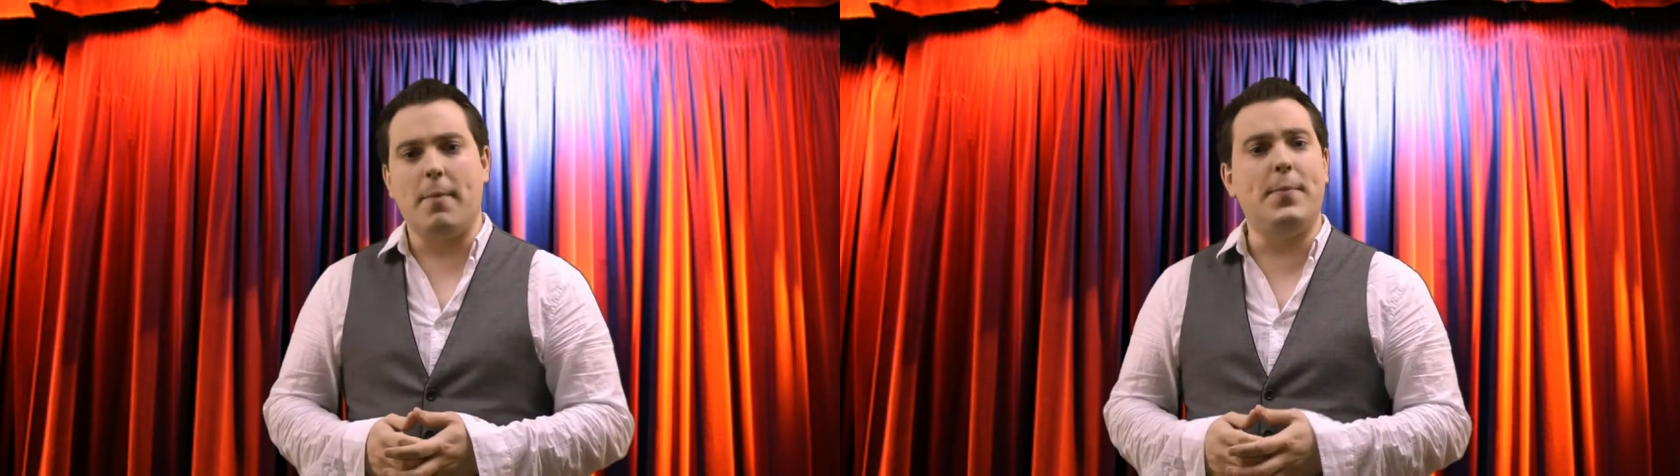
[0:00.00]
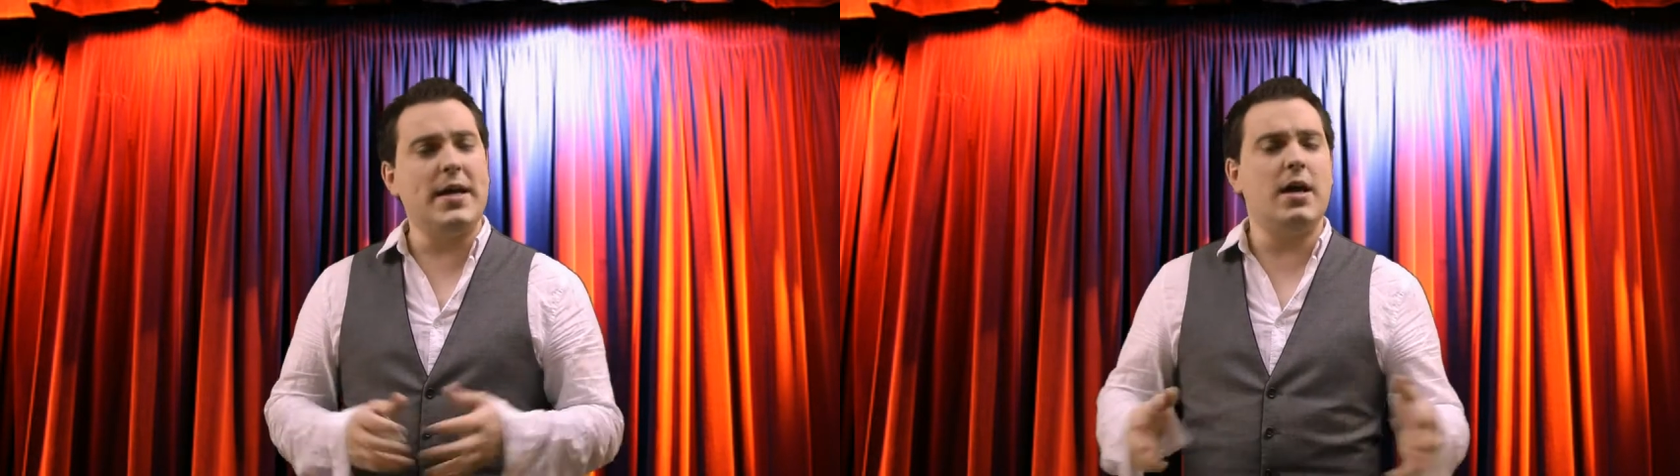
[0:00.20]

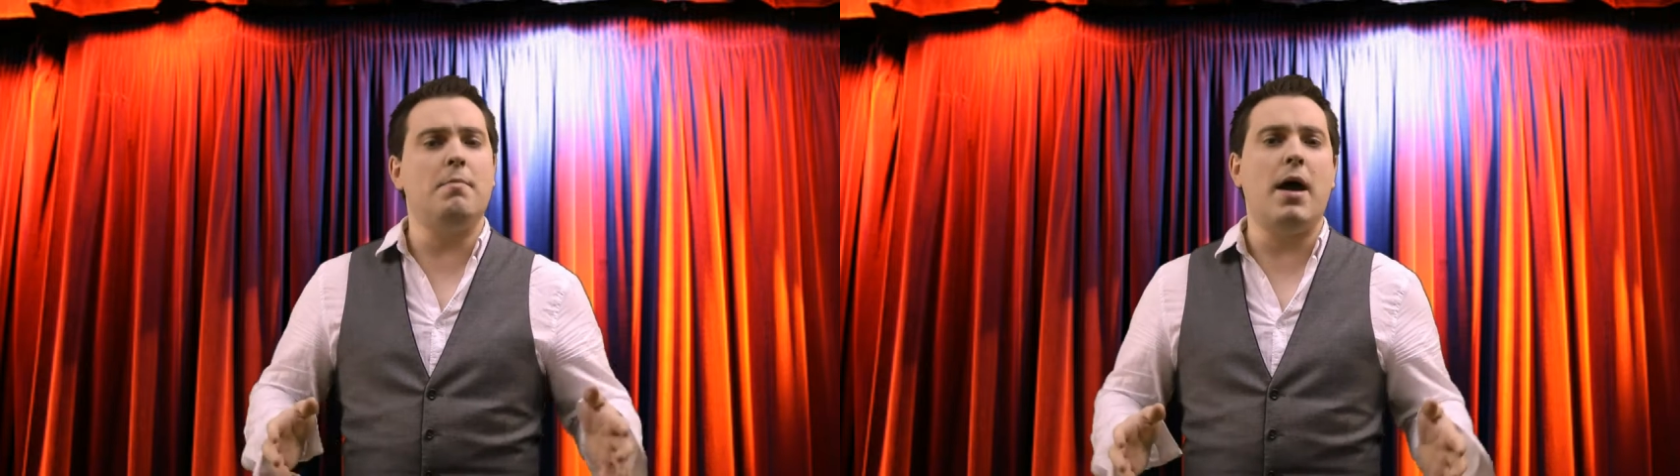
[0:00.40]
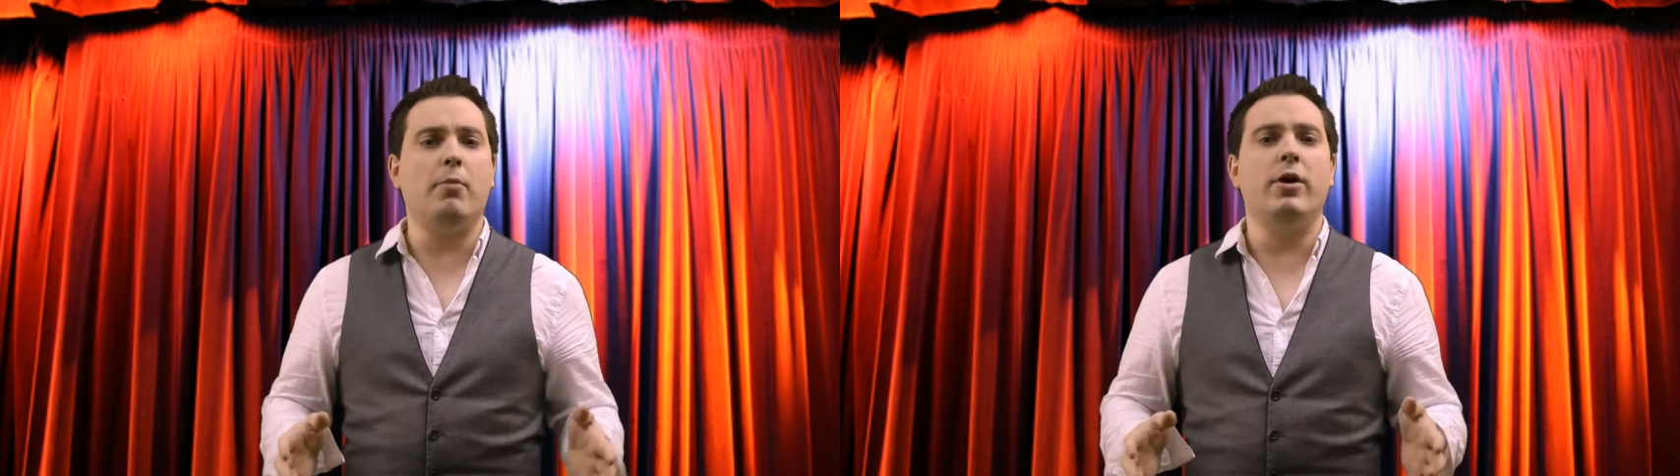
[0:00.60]
Being a
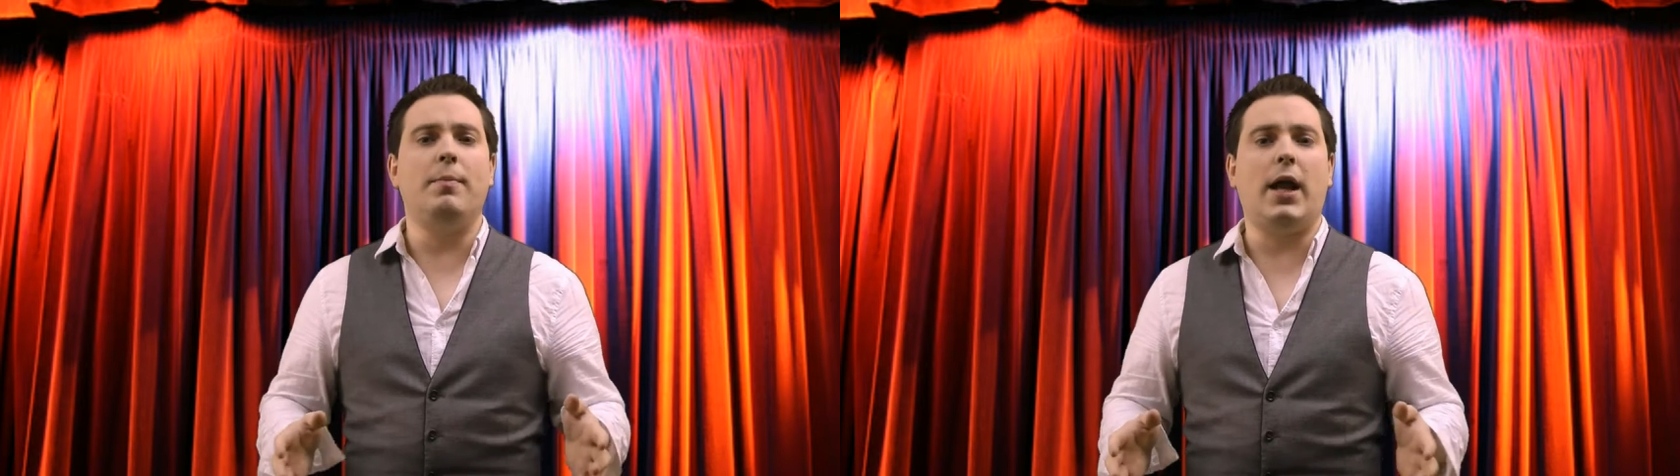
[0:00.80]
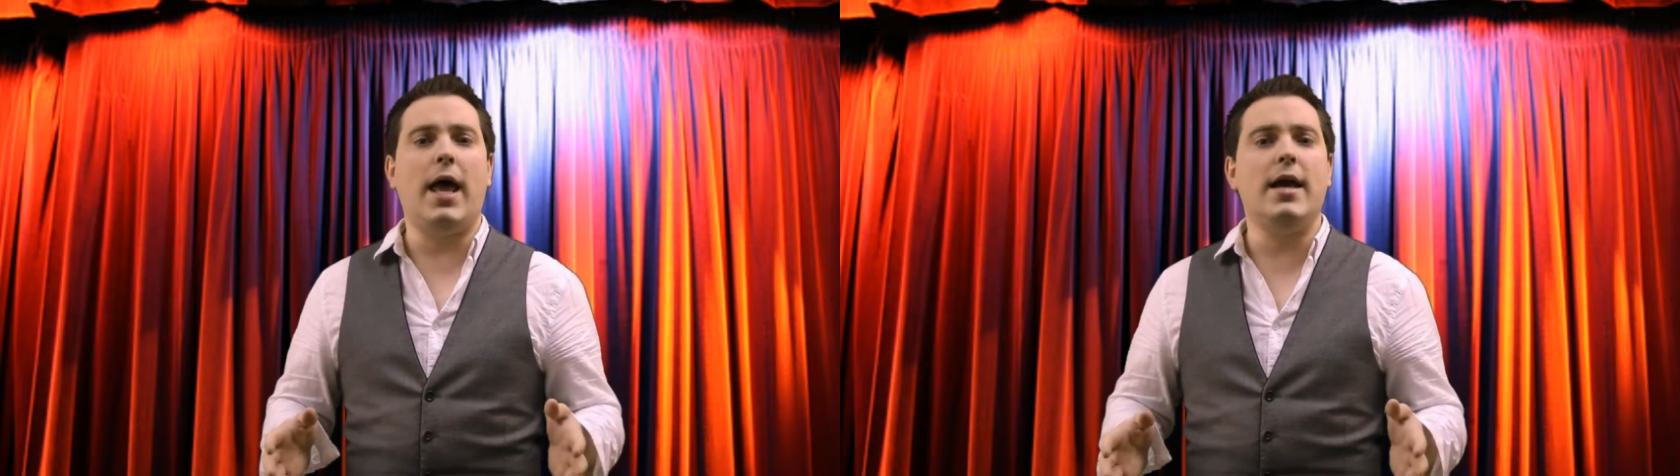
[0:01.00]
memory
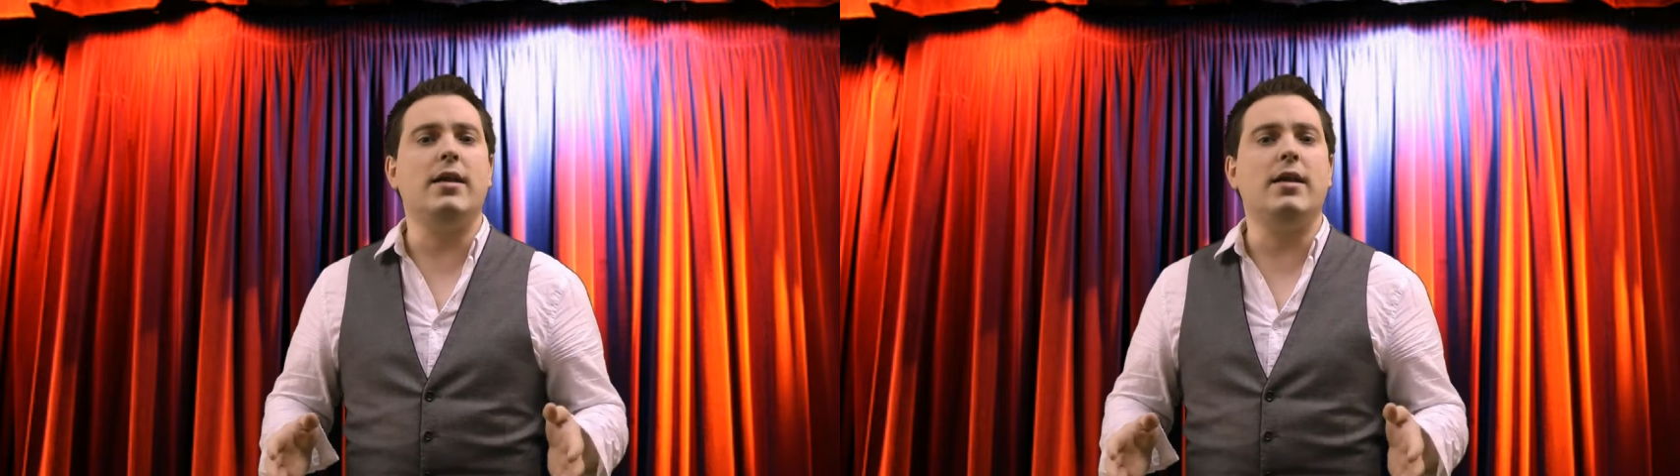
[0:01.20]
play,